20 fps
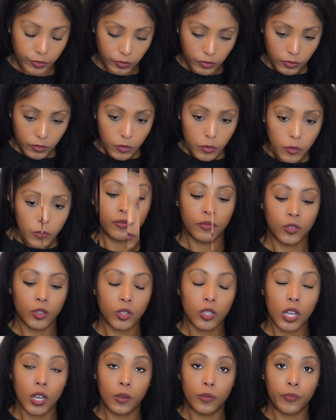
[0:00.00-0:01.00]
Okay.
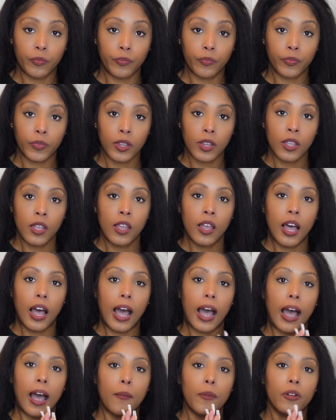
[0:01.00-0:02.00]
So
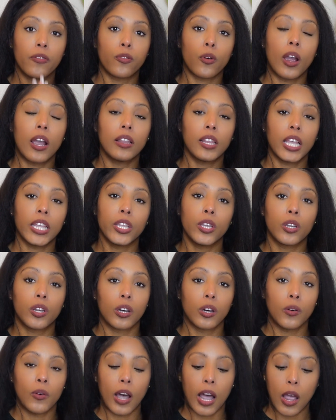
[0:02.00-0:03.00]
before I let you
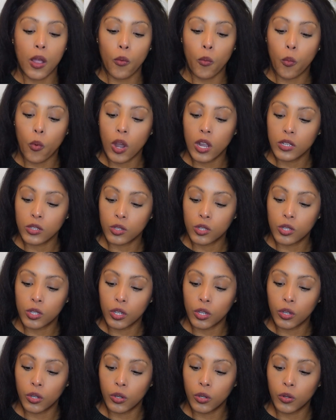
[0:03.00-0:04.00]
go, I want
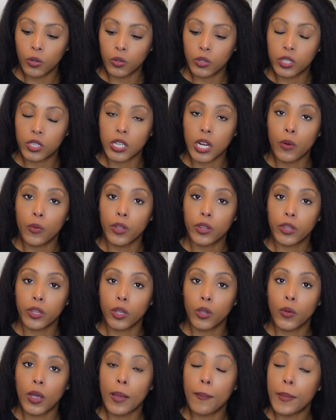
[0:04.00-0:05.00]
to share with
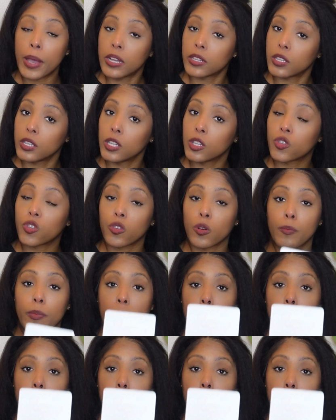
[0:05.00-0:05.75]
you a message from